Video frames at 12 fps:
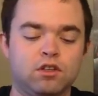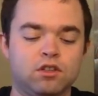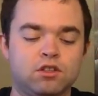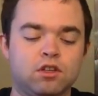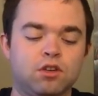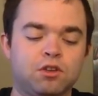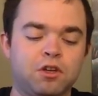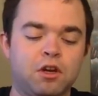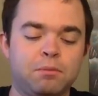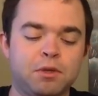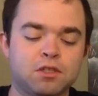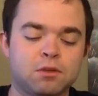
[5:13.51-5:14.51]
So there
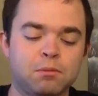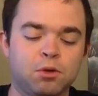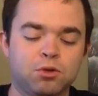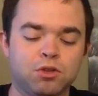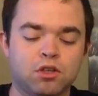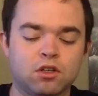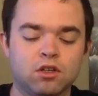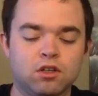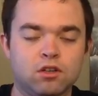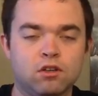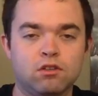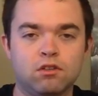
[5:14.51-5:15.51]
could be some older
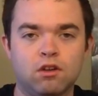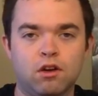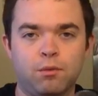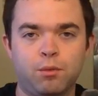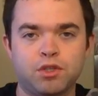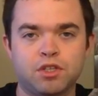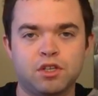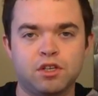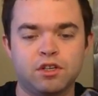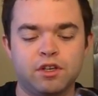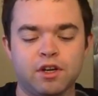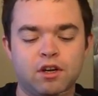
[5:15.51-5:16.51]
whiskey in
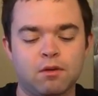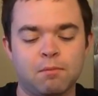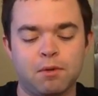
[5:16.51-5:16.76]
here,